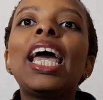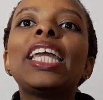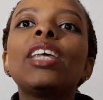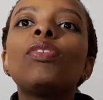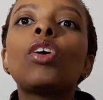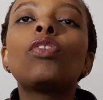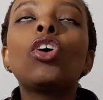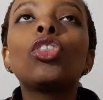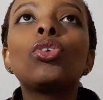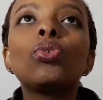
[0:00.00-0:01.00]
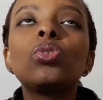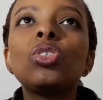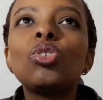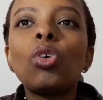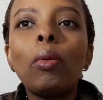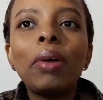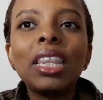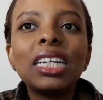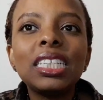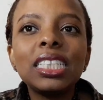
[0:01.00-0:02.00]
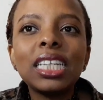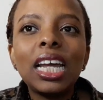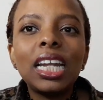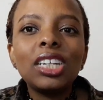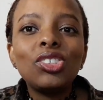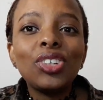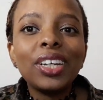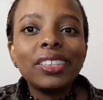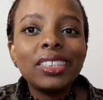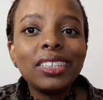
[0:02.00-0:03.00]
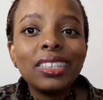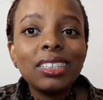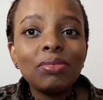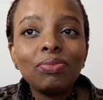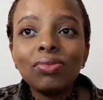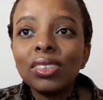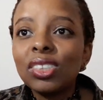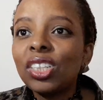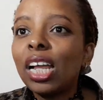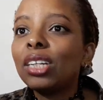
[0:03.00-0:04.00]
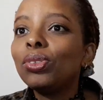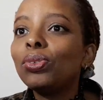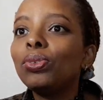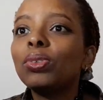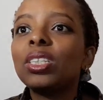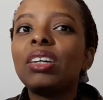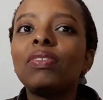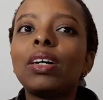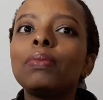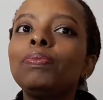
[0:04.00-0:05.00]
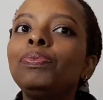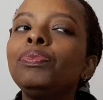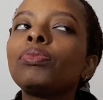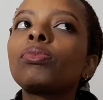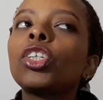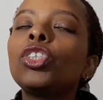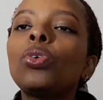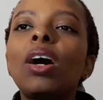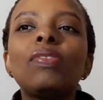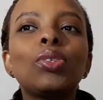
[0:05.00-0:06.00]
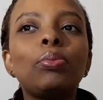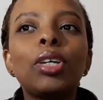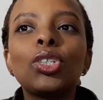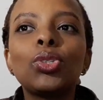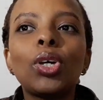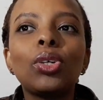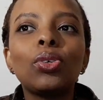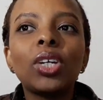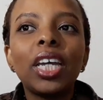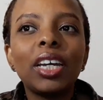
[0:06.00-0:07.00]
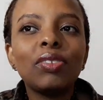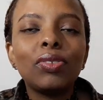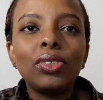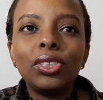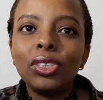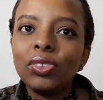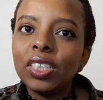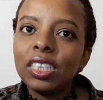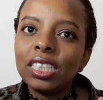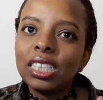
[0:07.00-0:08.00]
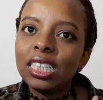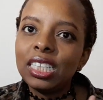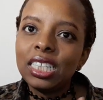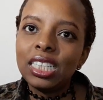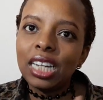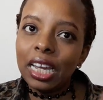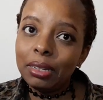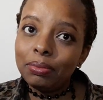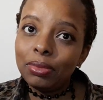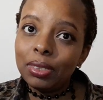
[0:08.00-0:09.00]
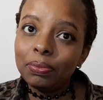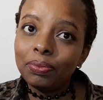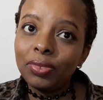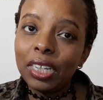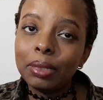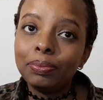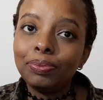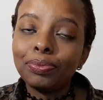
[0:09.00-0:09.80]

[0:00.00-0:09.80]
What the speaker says: And if you have gone through trauma that is unaddressed, childhood, whatever, you have to make sure you're careful during these times. Yeah.